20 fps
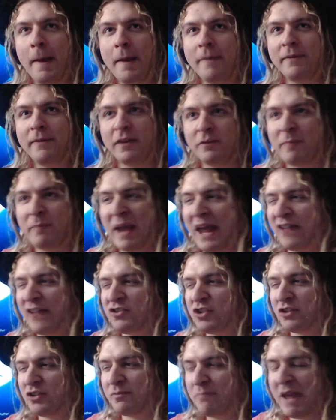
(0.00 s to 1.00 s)
these bands
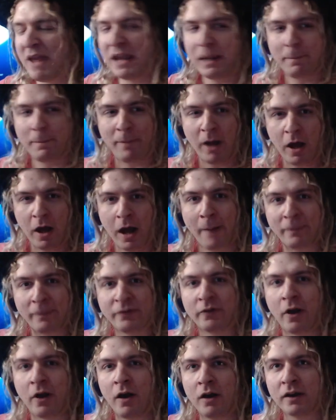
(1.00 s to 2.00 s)
just make pop
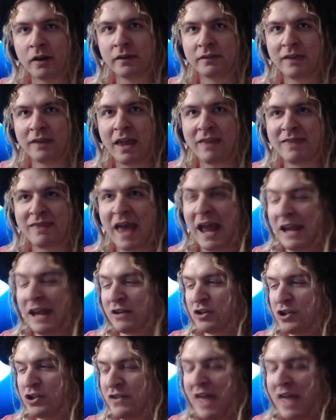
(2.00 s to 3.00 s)
songs that
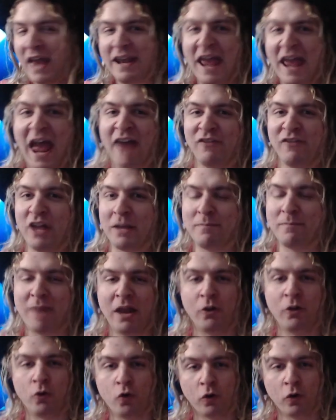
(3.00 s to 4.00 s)
then have like
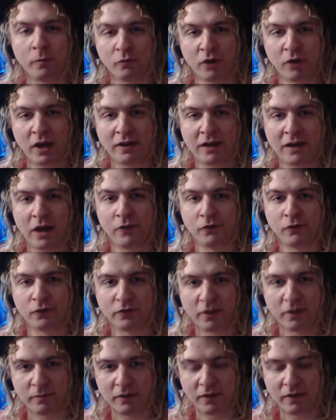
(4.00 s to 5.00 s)
metalcore breakdowns or
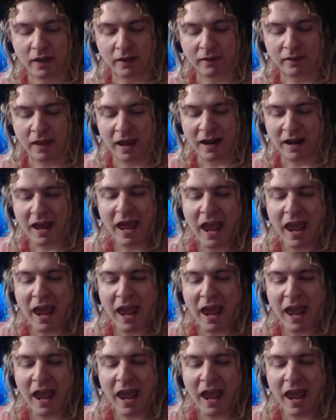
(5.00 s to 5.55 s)
something like that.